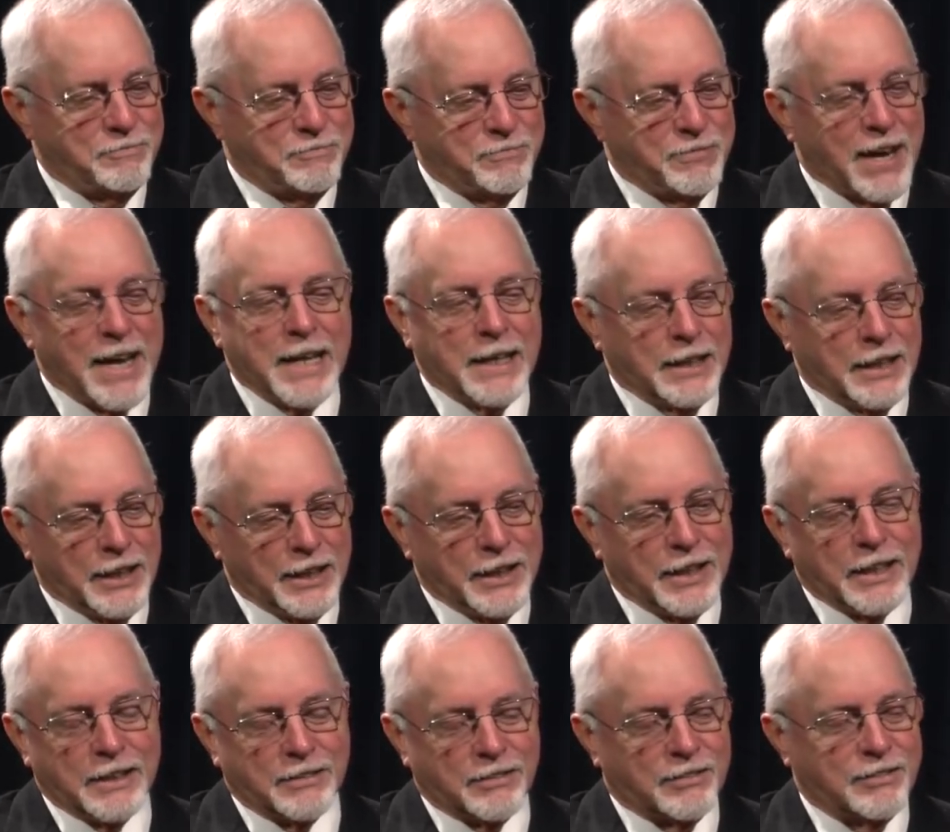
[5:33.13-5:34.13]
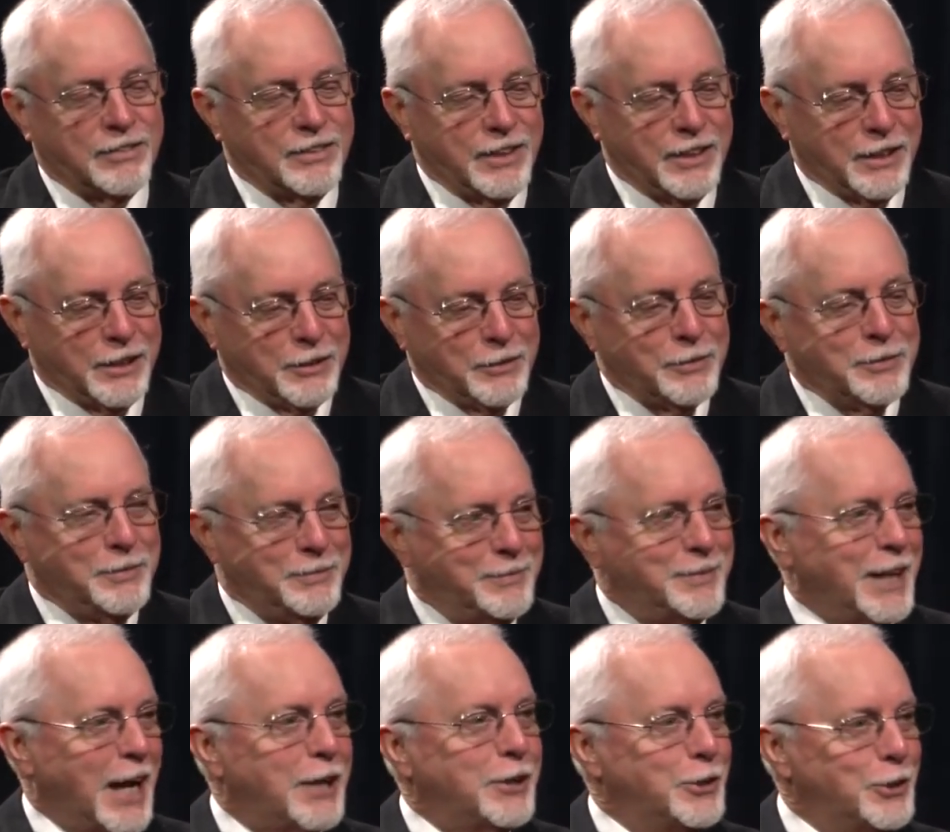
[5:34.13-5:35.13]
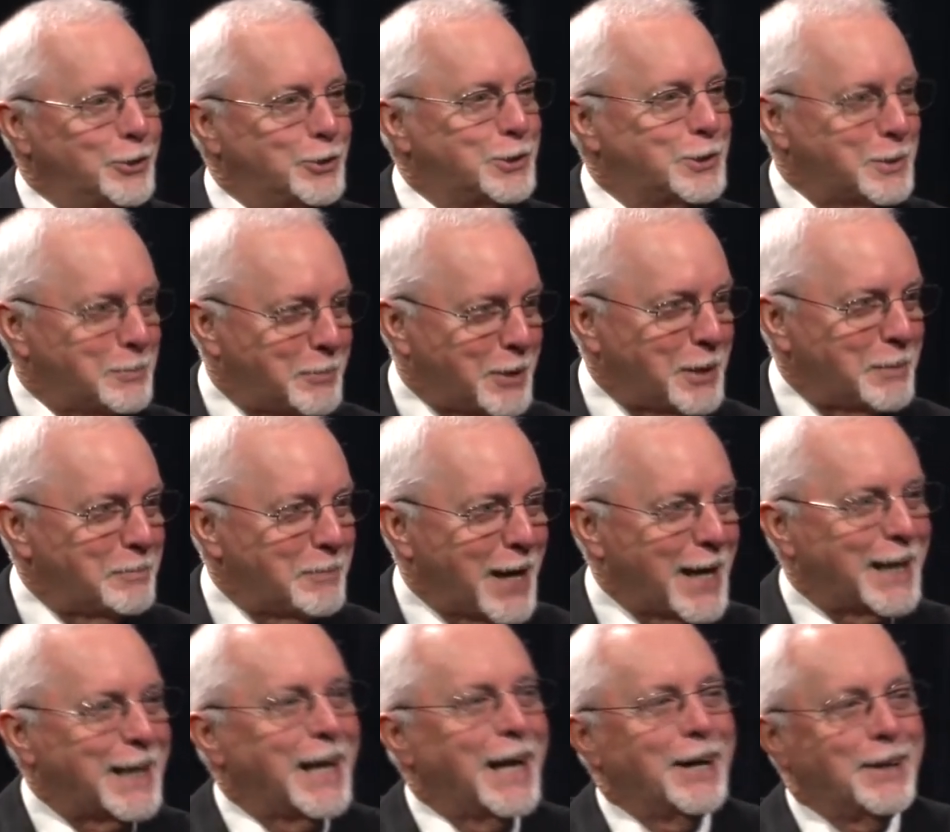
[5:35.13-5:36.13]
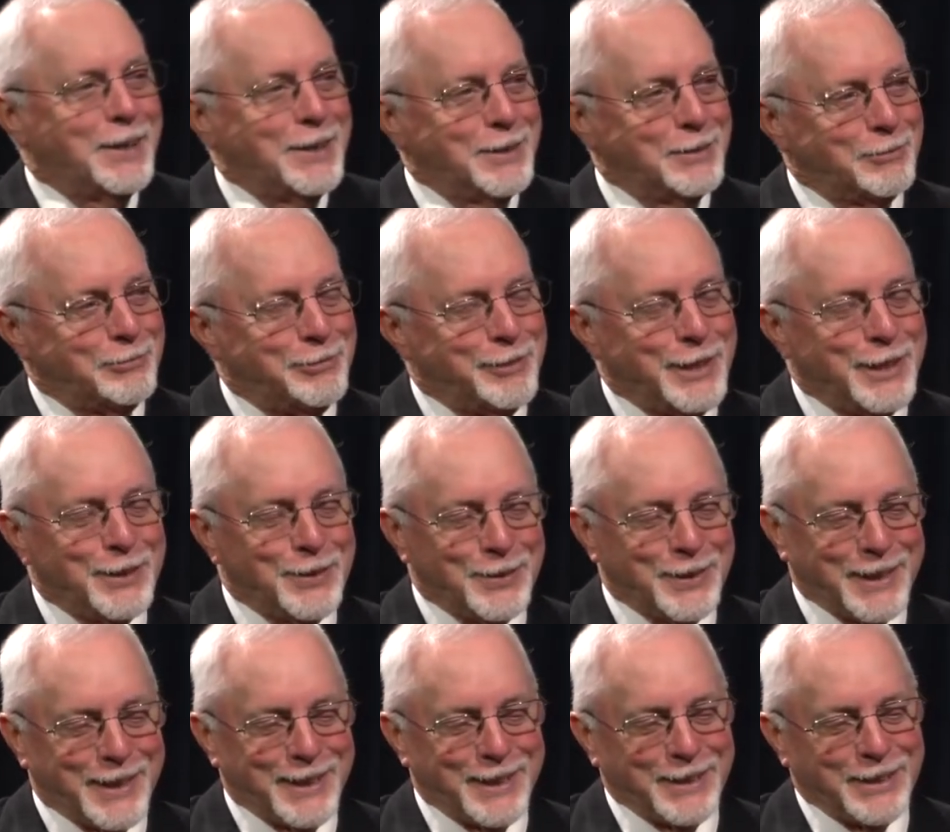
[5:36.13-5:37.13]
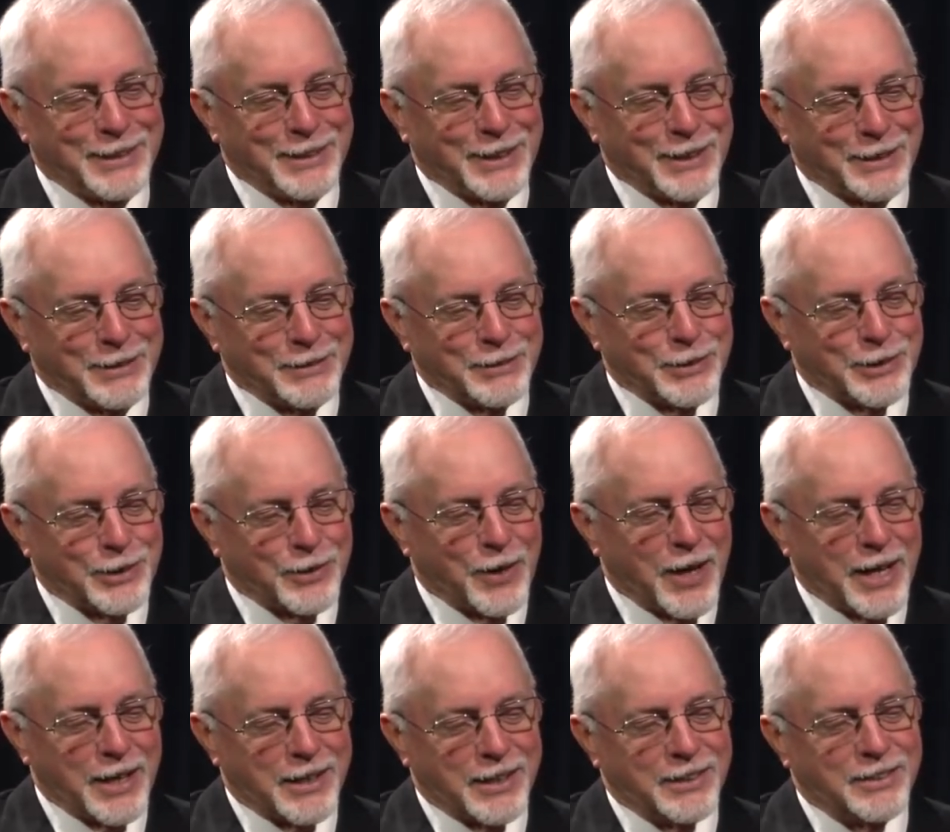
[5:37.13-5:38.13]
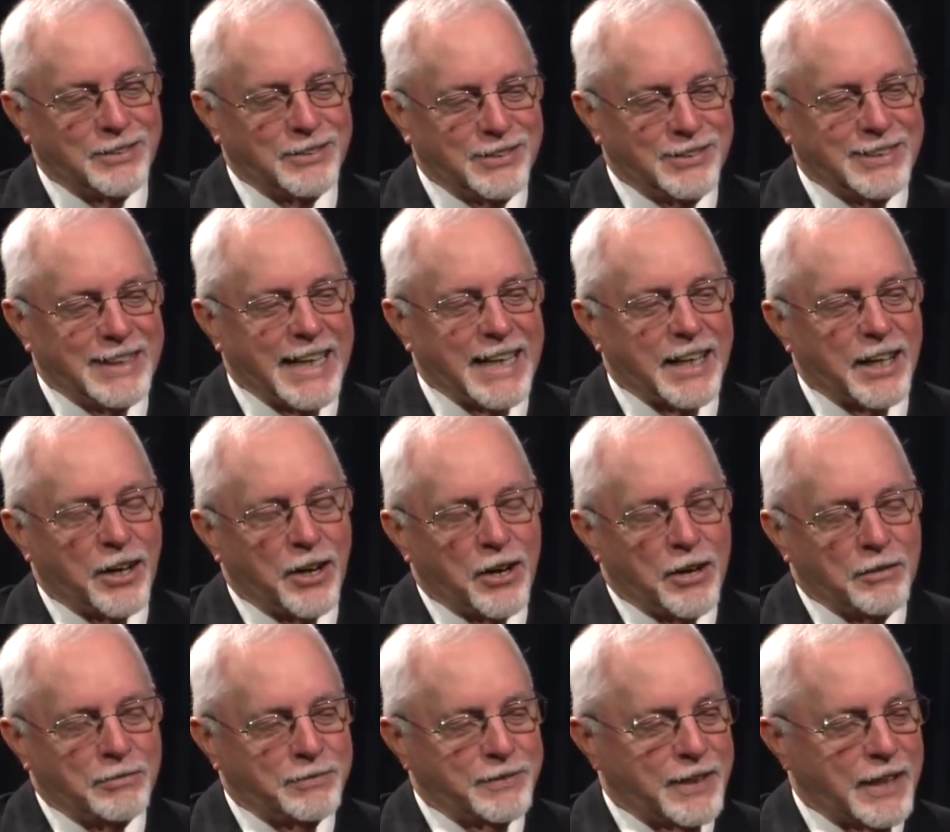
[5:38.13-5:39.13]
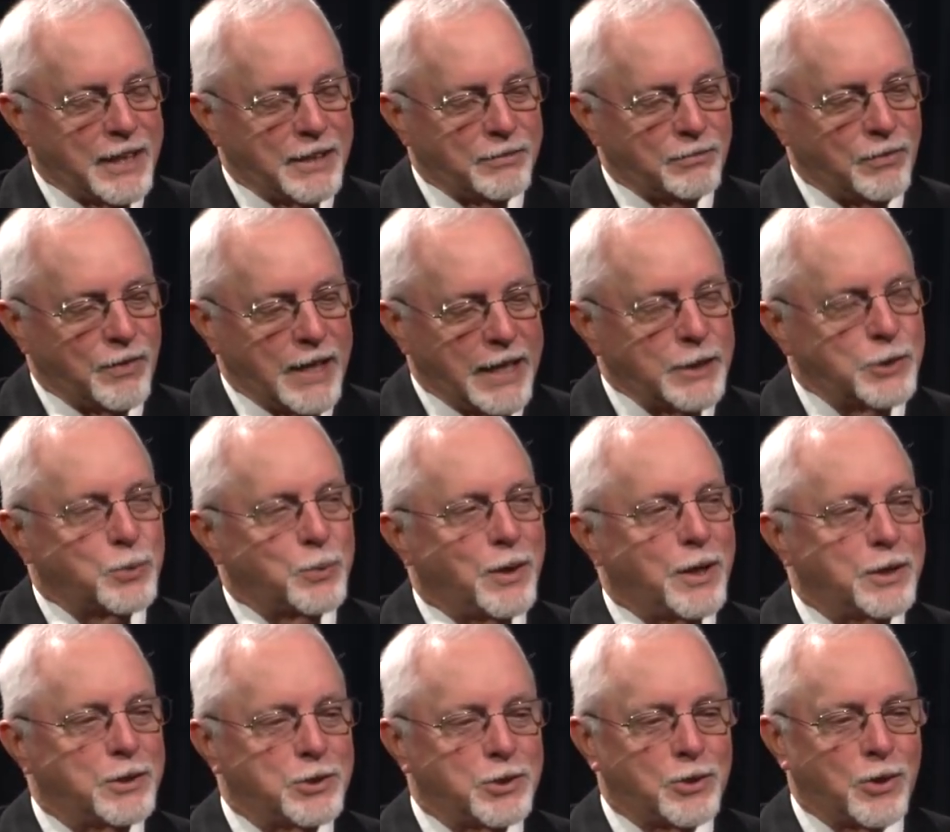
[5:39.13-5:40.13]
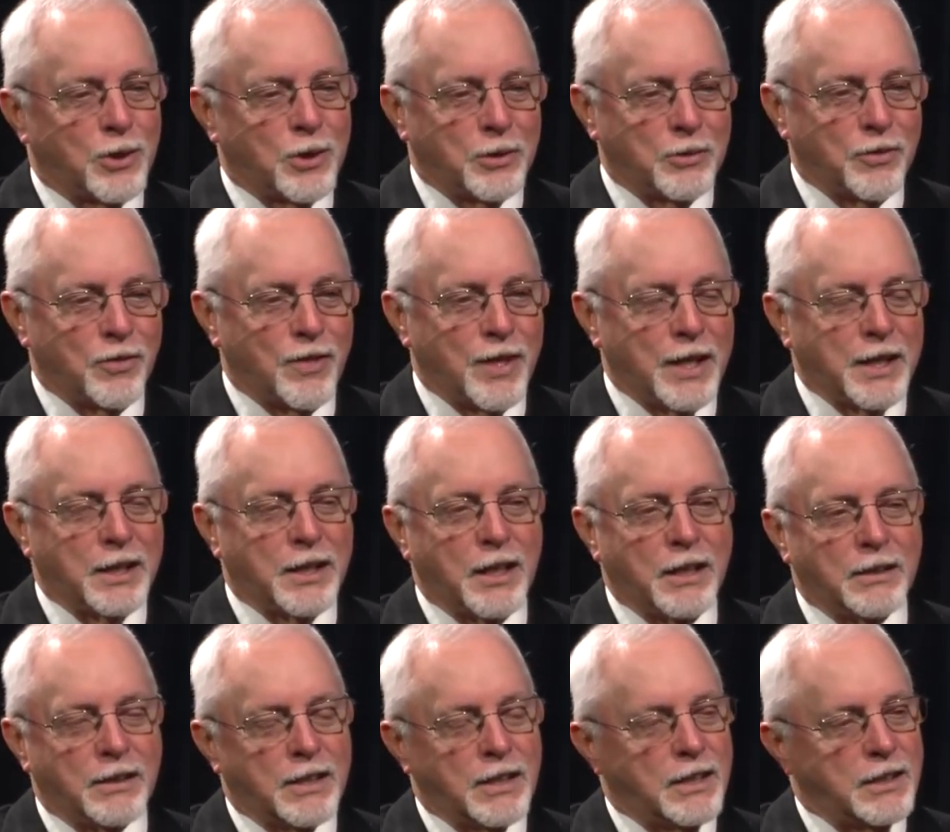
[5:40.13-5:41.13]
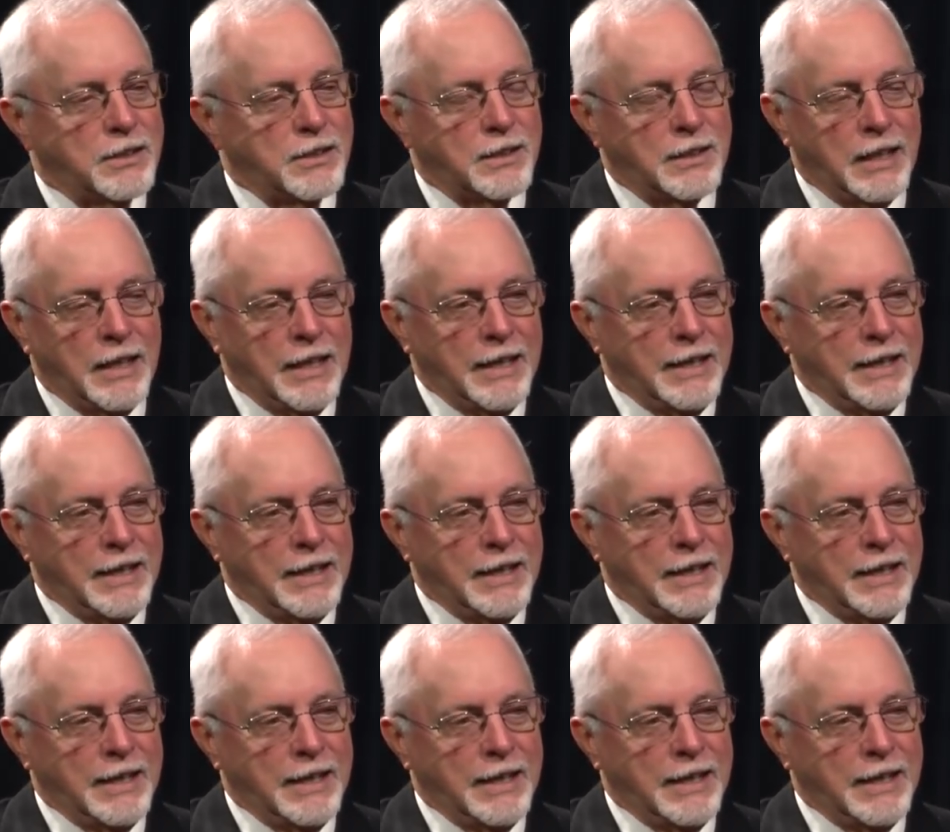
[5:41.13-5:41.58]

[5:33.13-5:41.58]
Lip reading: finally got used to being back out in the field, and so I could take it off. And that's when I started thinking that